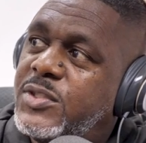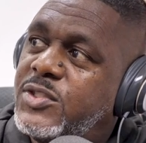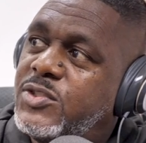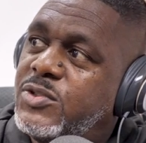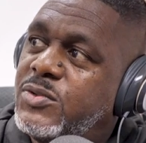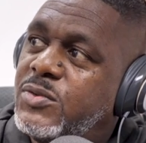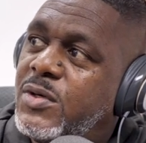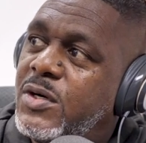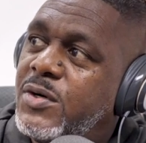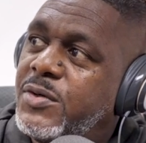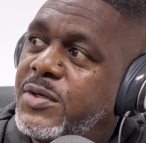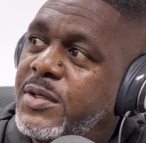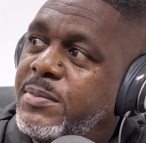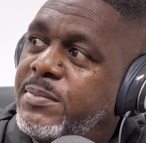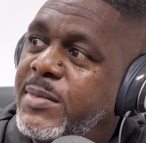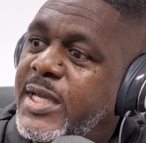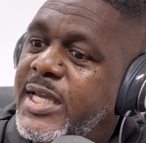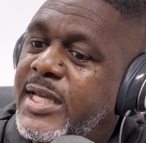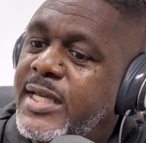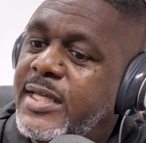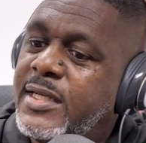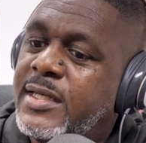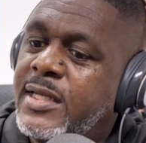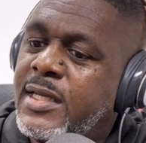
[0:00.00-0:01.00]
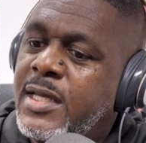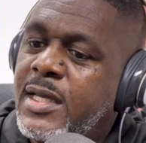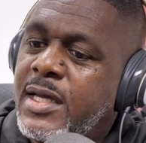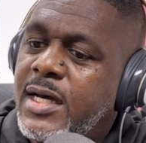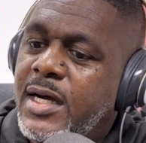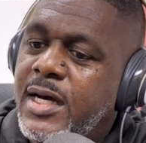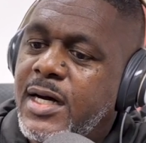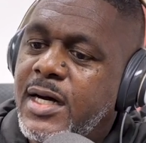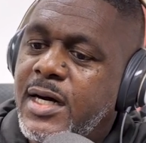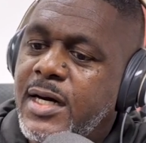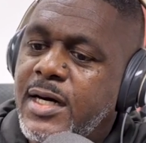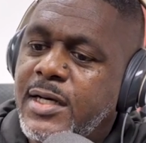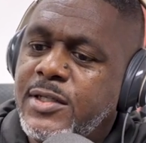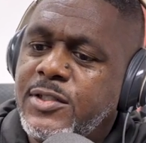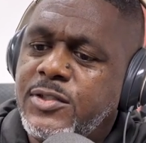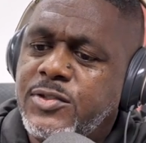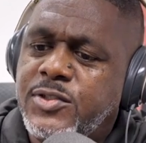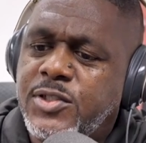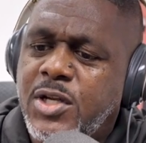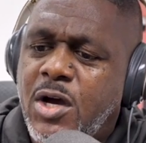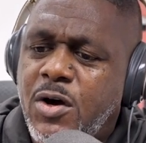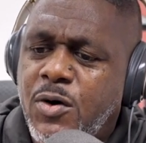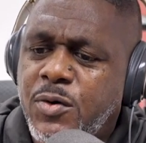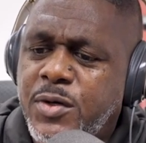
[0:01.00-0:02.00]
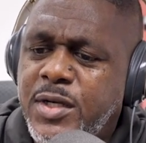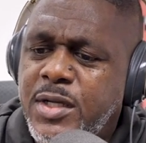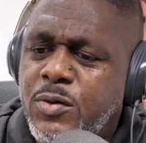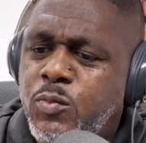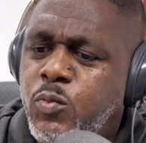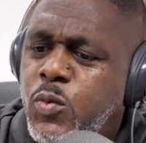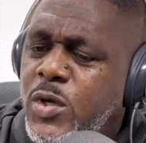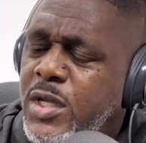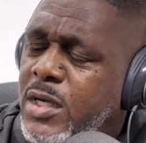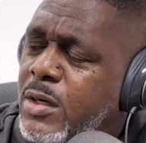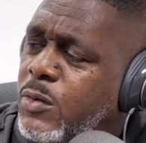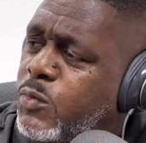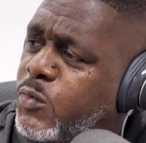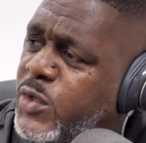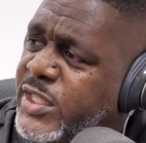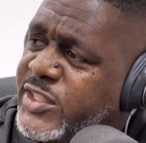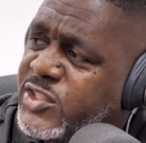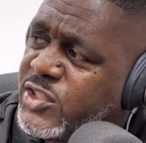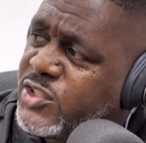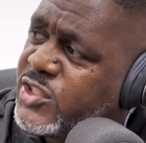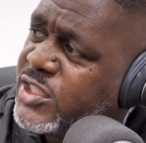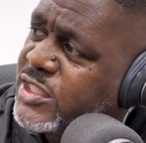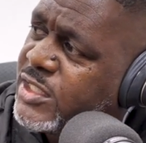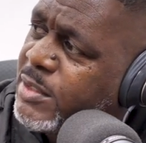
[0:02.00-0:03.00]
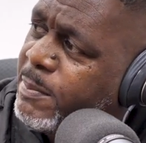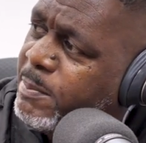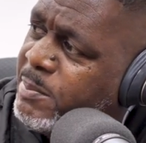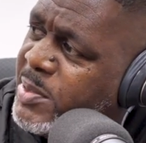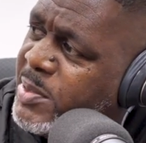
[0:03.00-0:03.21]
with you on it, man. Tony Willrich is in the